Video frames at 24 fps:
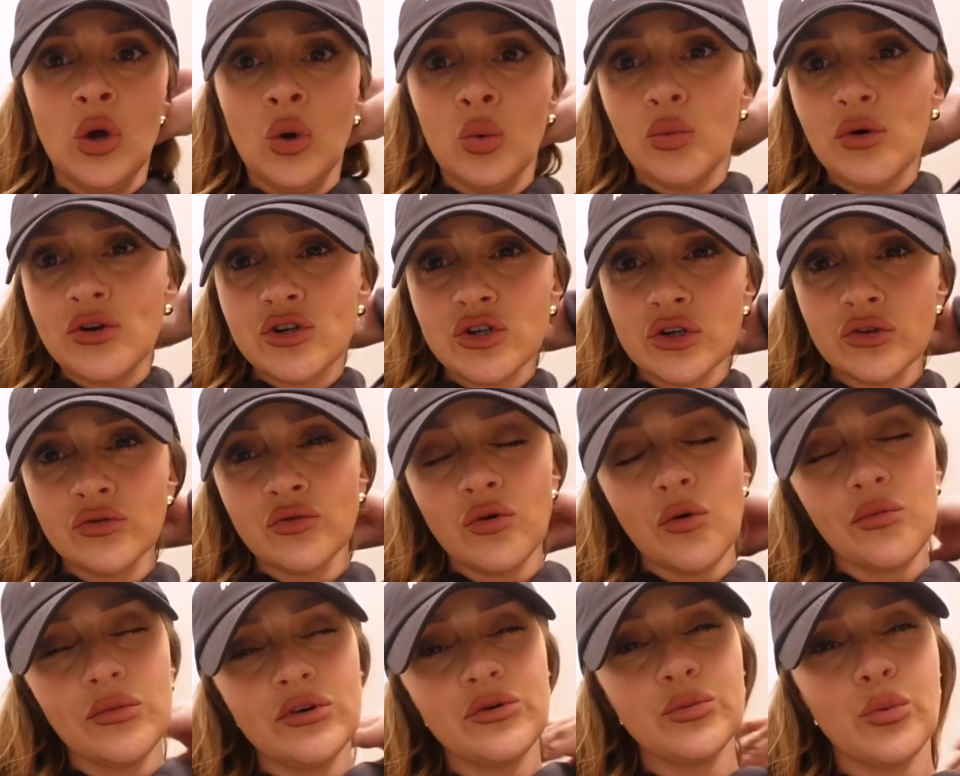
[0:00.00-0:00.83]
we just
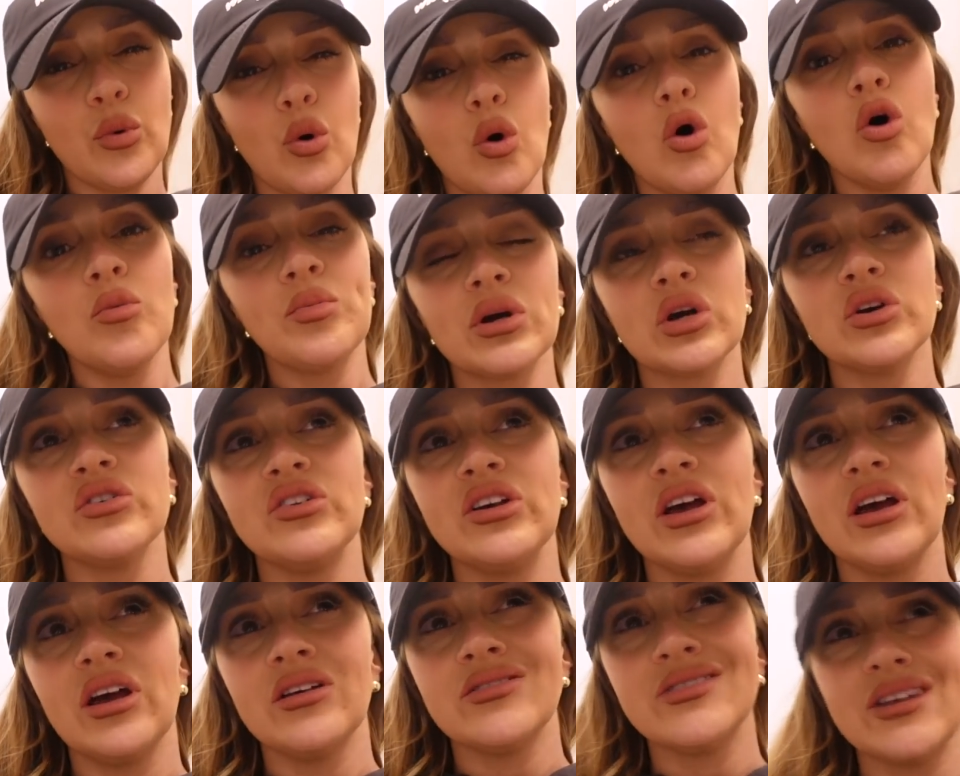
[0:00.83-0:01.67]
thought we'd walk because
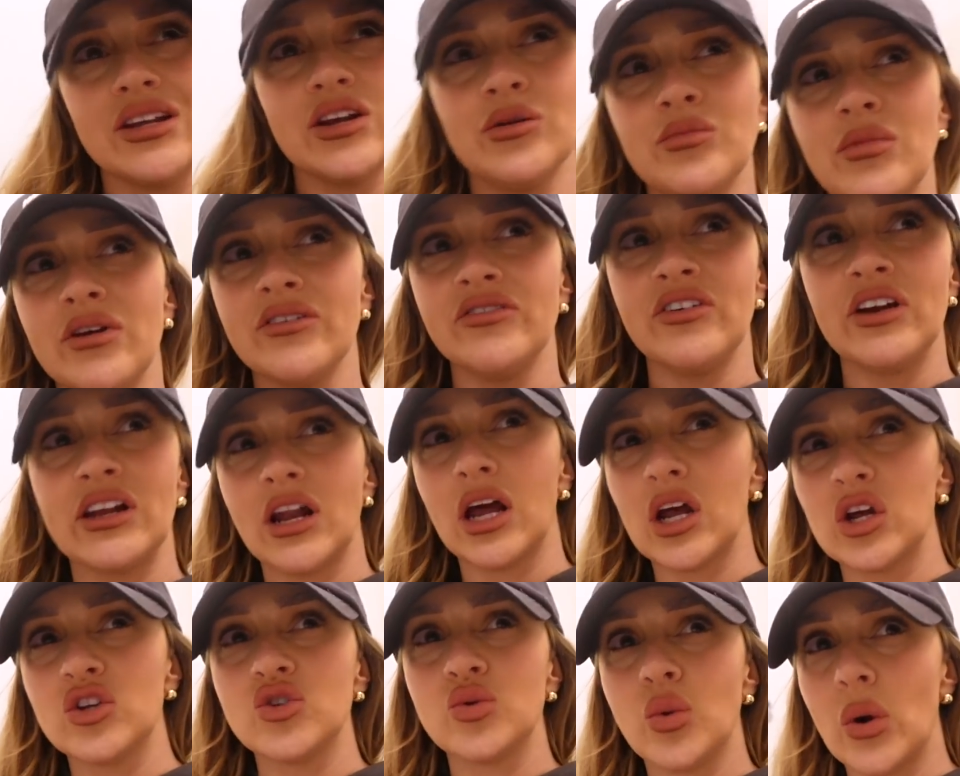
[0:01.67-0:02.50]
it said on my thing
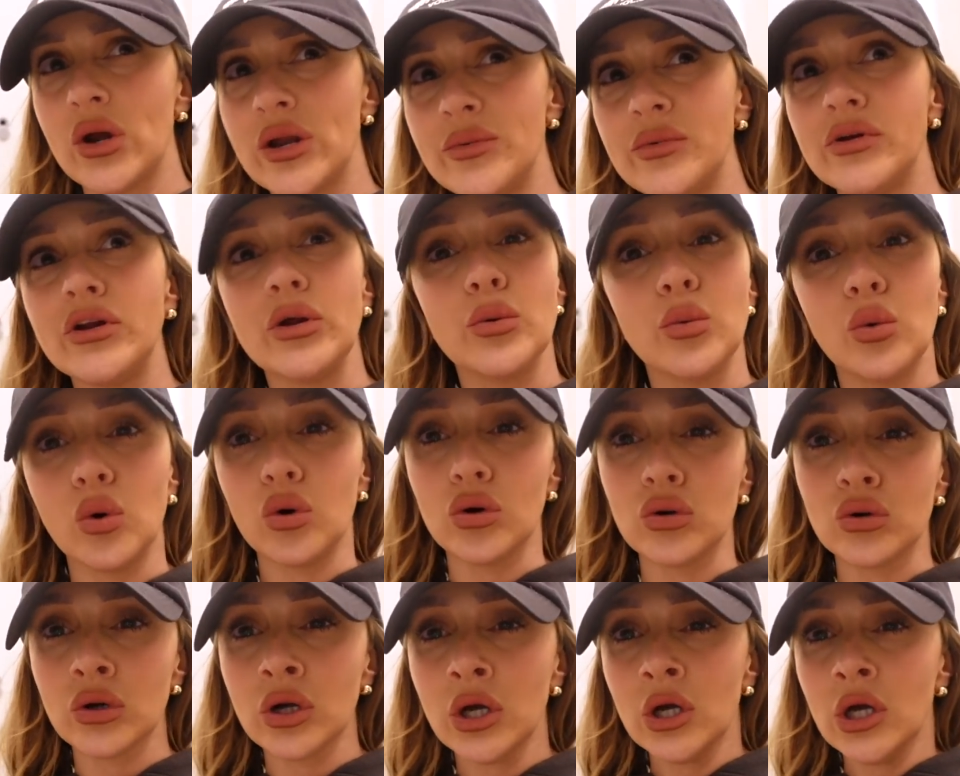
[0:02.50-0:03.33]
like a 20 minute
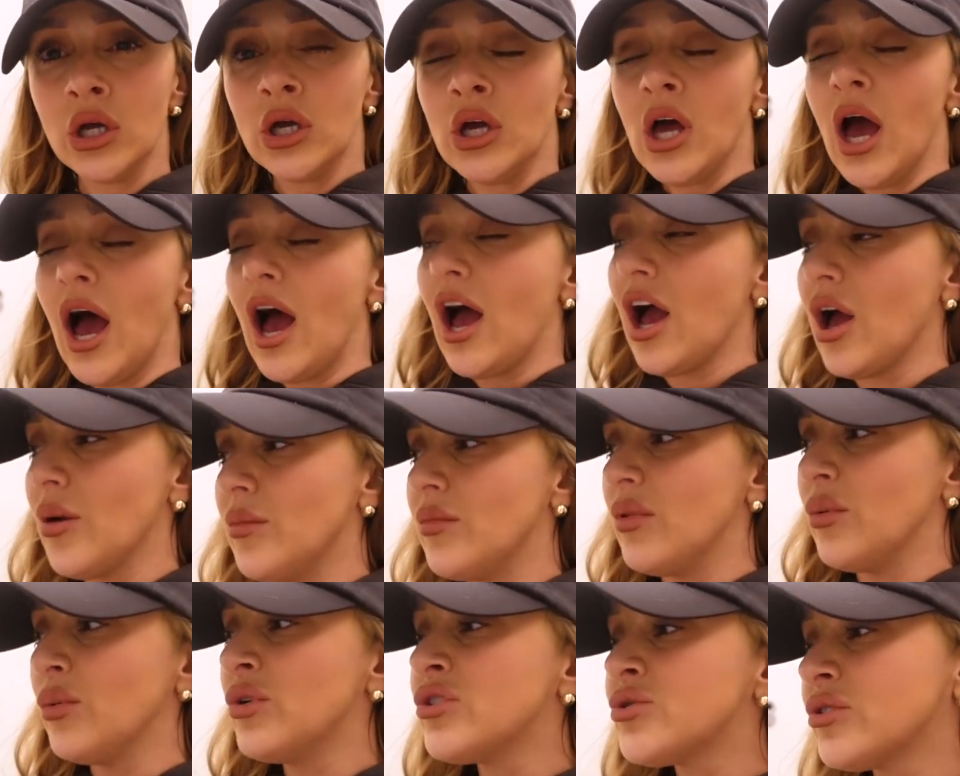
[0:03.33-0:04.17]
walk, um,
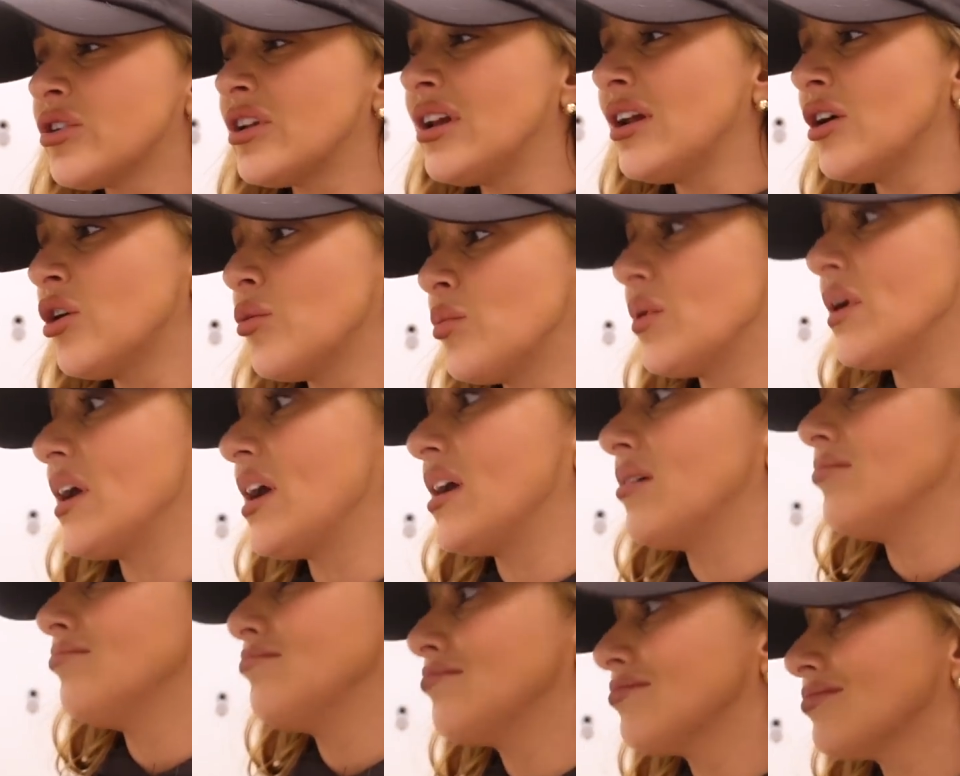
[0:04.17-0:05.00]
which was a little
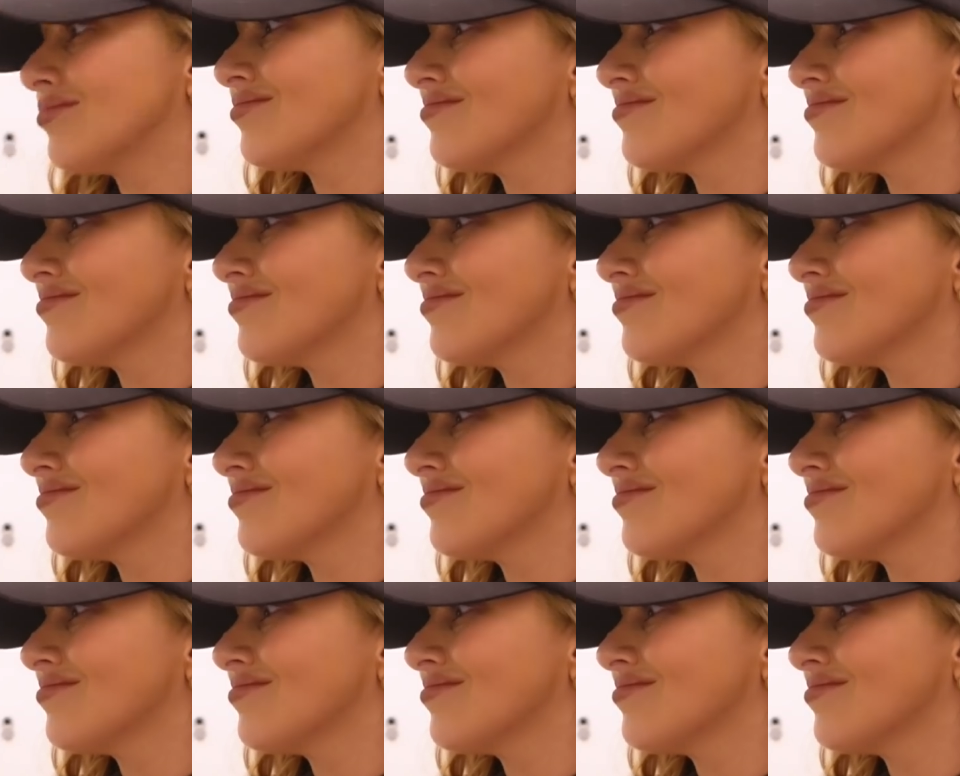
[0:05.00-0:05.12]
bit